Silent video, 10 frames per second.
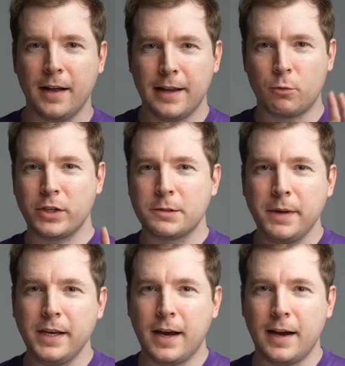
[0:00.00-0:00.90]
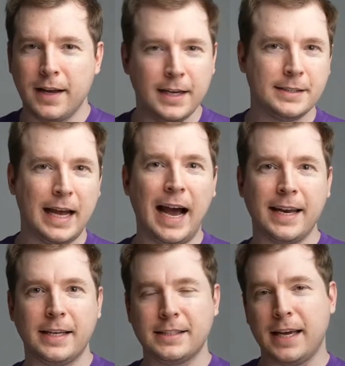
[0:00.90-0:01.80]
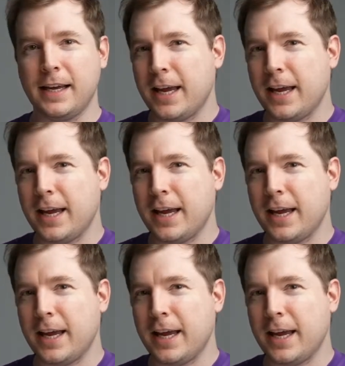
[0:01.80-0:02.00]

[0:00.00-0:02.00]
Now, rich media is adding, say,